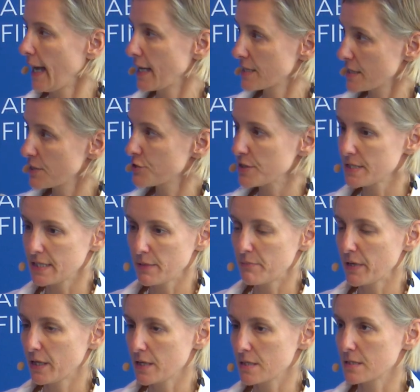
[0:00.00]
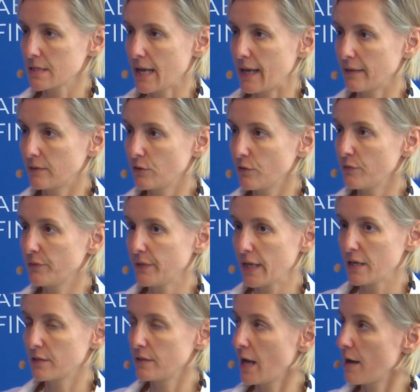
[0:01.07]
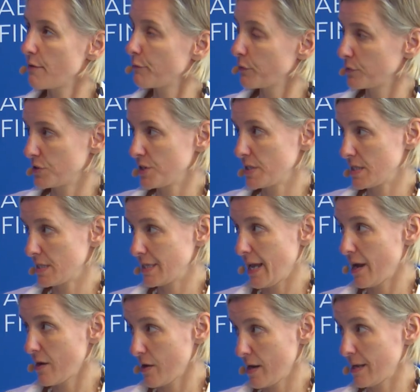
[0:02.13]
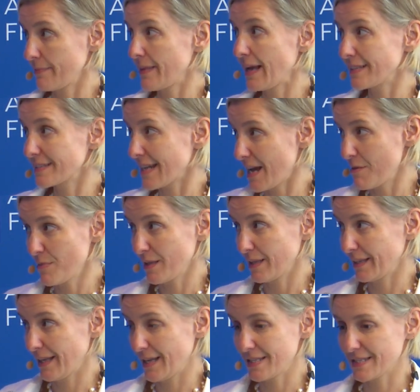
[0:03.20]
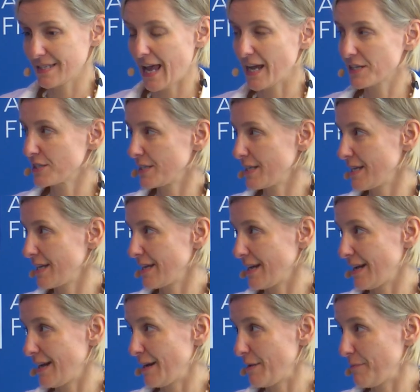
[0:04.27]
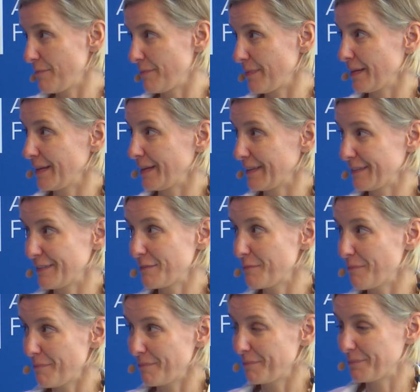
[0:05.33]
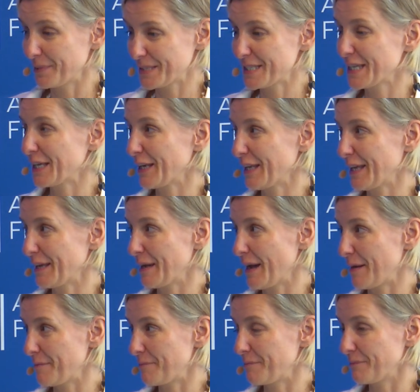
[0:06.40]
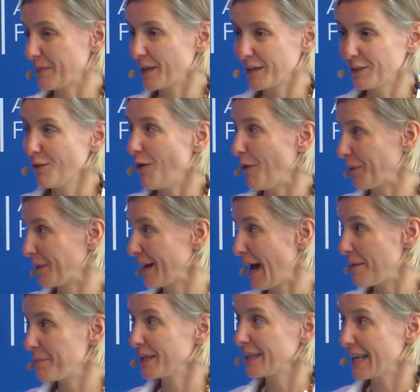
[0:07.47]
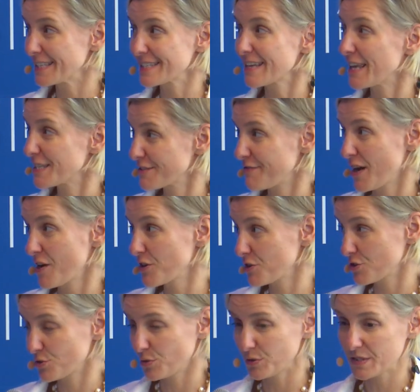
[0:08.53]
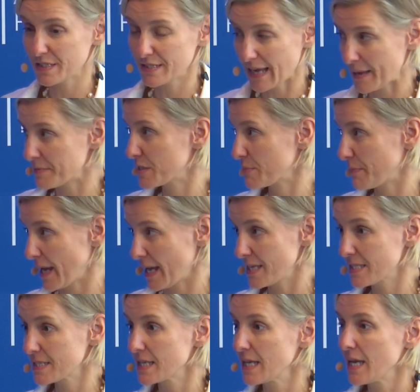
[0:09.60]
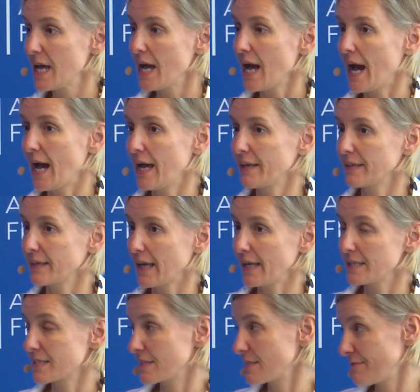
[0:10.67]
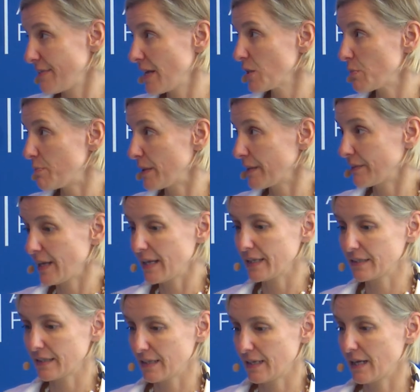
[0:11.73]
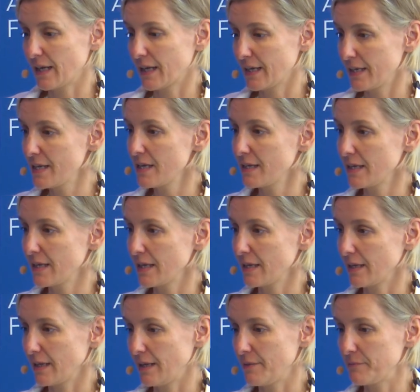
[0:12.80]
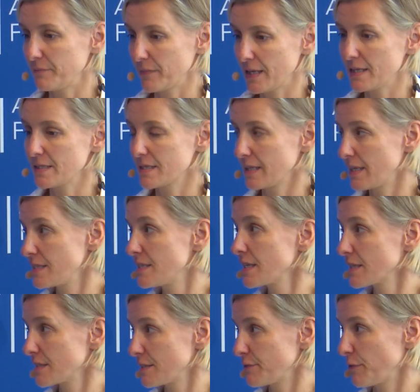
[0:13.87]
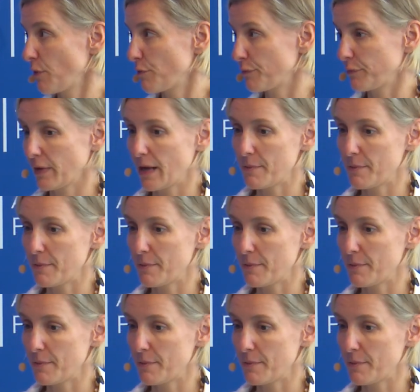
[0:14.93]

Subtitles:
It's interesting because I don't think that for GCC area, that timeline is actually particularly long. I mean, it's very short time space, and it's a development that clearly is an indicative of